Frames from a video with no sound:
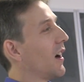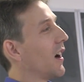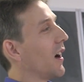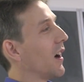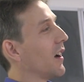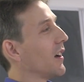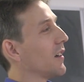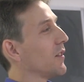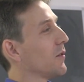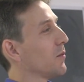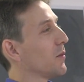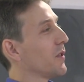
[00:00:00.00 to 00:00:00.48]

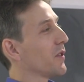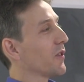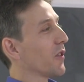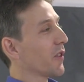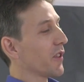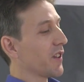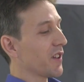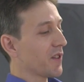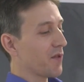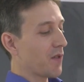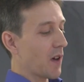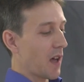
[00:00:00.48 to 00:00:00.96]
uh, we've
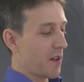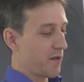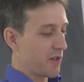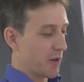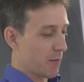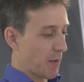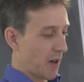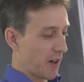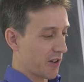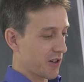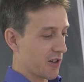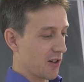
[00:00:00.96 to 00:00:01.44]
got this
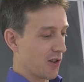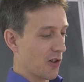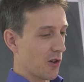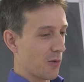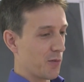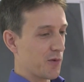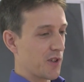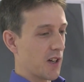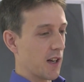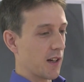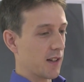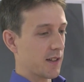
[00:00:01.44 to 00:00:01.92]
five-dimensional
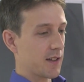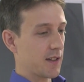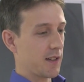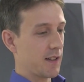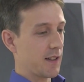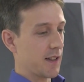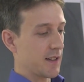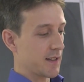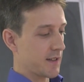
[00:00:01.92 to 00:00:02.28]
object.